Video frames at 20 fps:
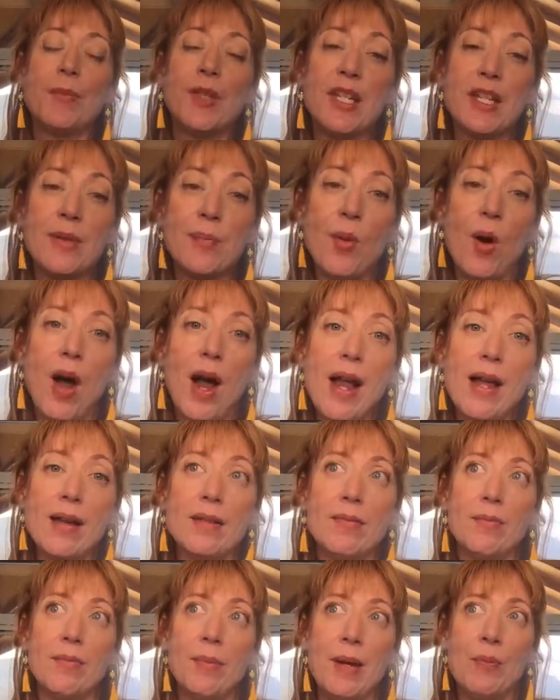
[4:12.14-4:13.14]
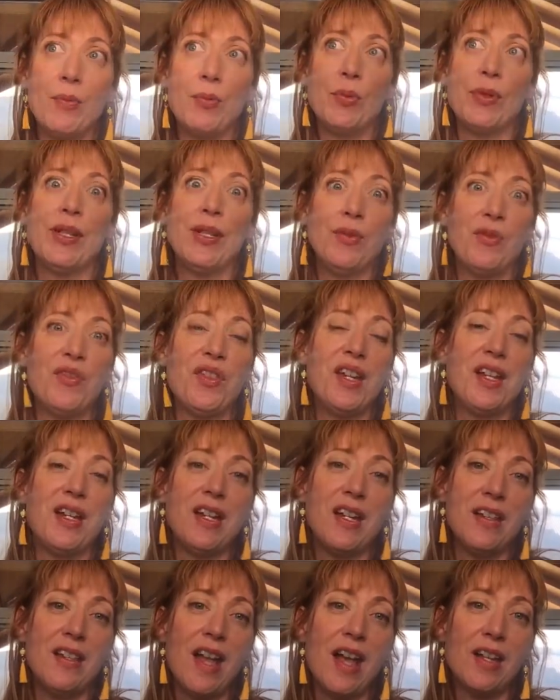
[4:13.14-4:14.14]
despite people still
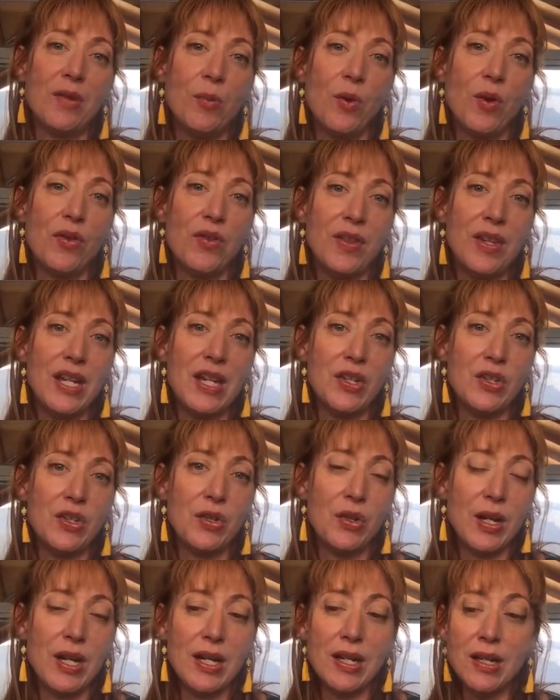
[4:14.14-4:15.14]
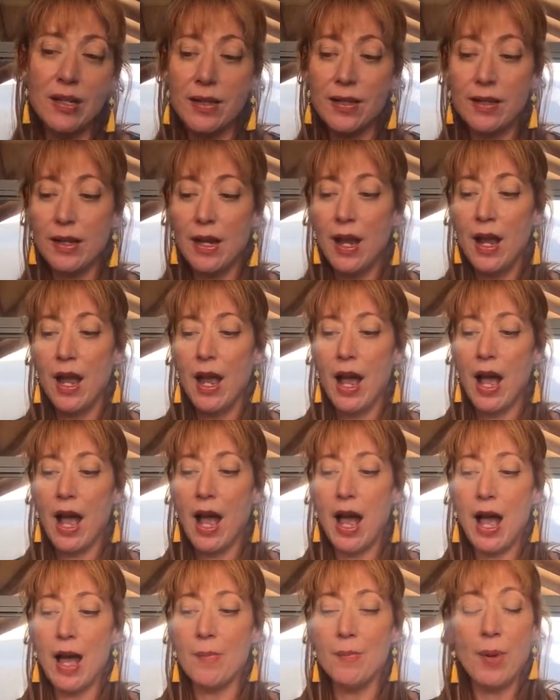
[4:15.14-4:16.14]
thinking that's what the issue is.
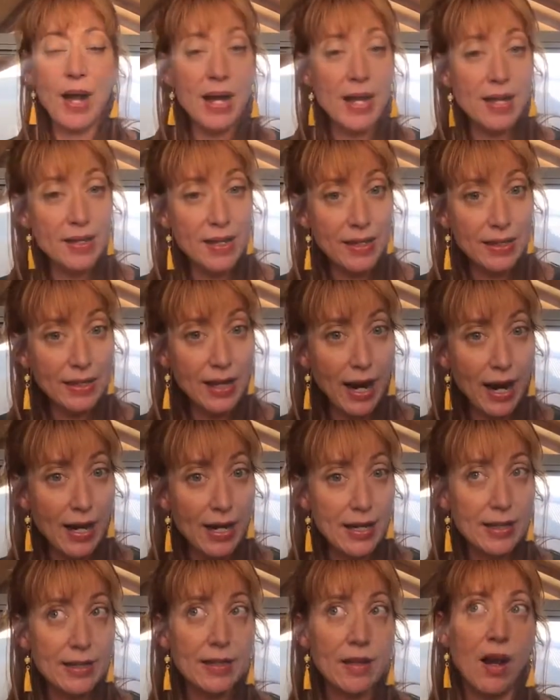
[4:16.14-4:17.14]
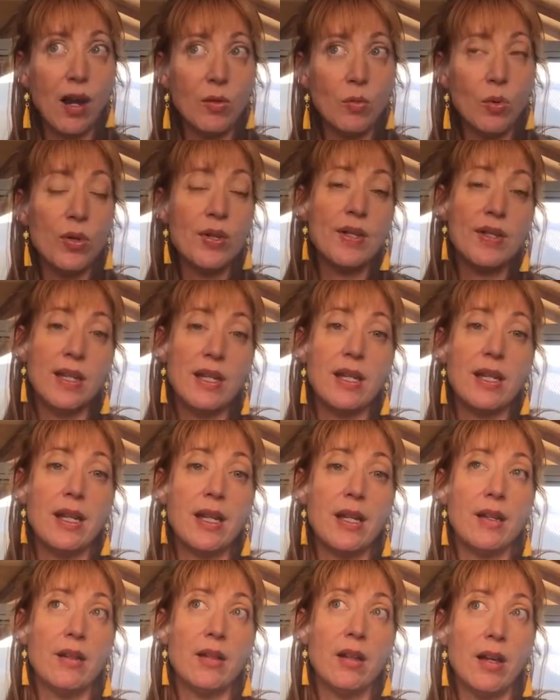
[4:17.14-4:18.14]
But in this case, I was
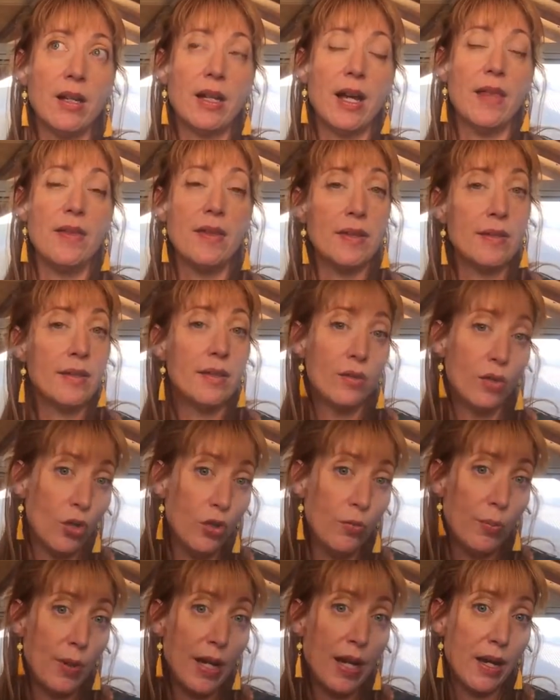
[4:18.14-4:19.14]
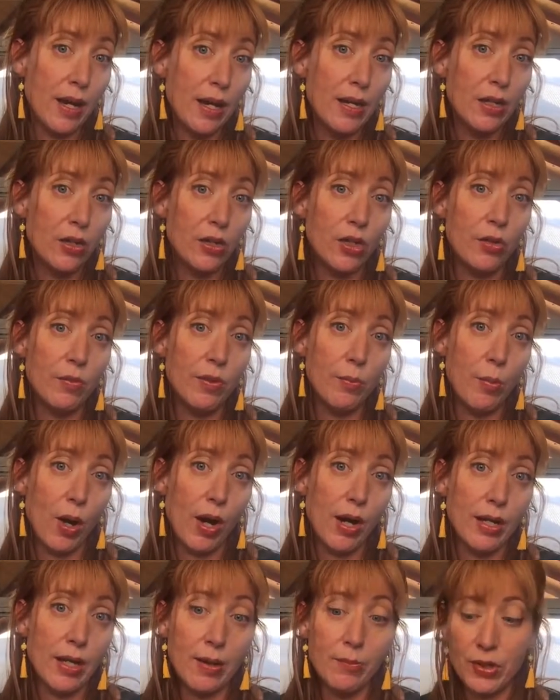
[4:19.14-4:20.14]
thinking, okay, this could be an issue with
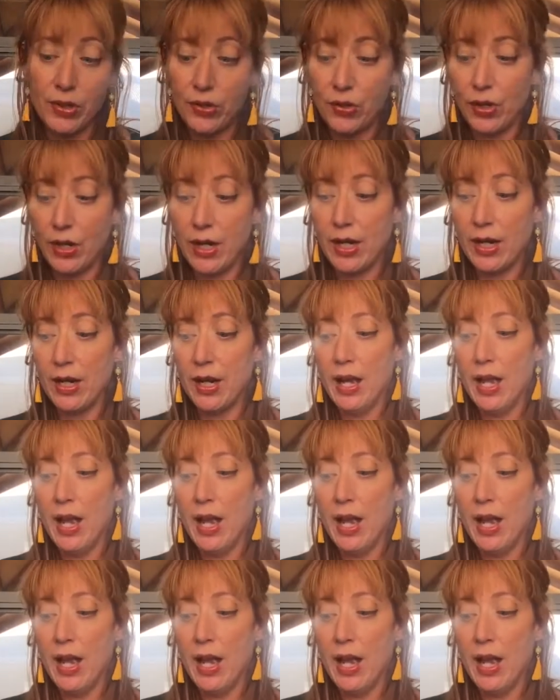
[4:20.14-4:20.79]
biochemistry.